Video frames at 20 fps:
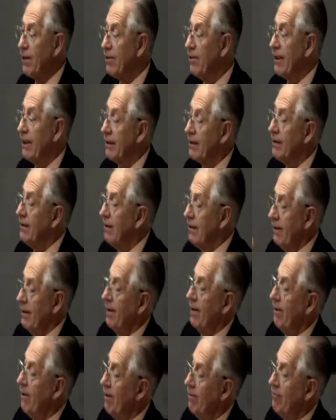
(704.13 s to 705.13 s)
doing.
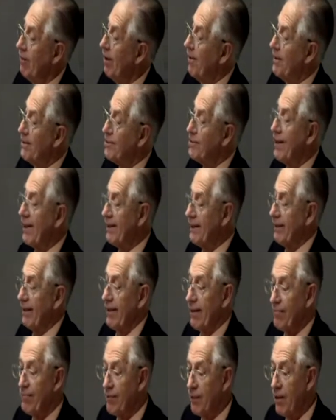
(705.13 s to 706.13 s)
I don't have a lot of strength
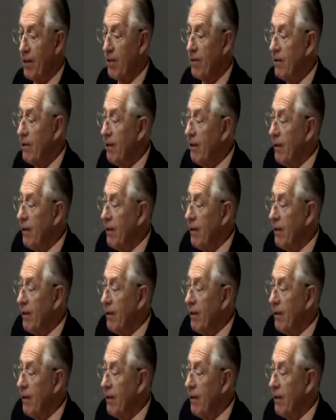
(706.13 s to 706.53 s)
left, you know.